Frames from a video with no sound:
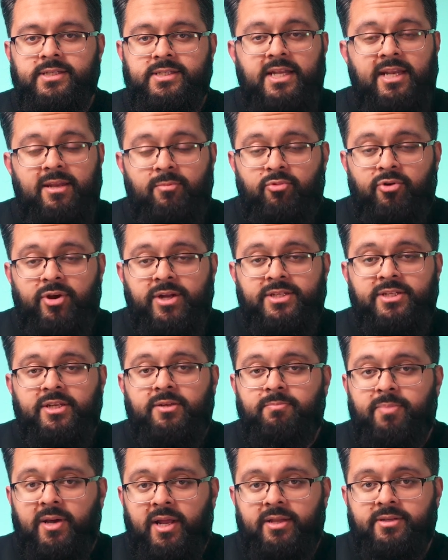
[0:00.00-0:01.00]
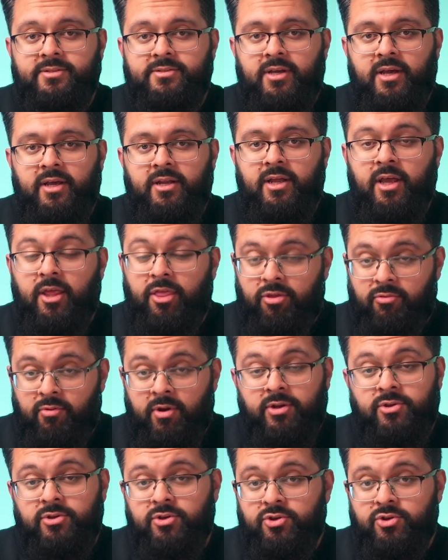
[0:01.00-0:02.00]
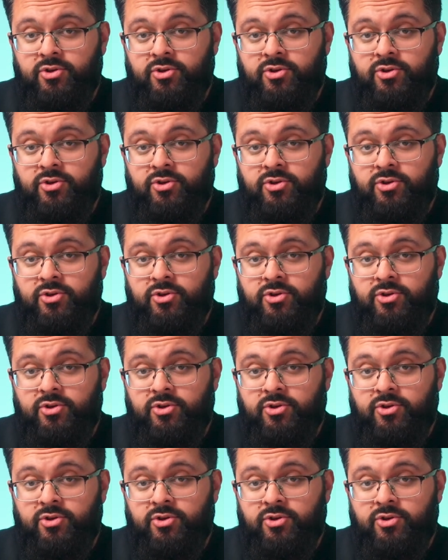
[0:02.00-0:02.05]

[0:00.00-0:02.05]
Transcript: Is a liberated Palestine a threat to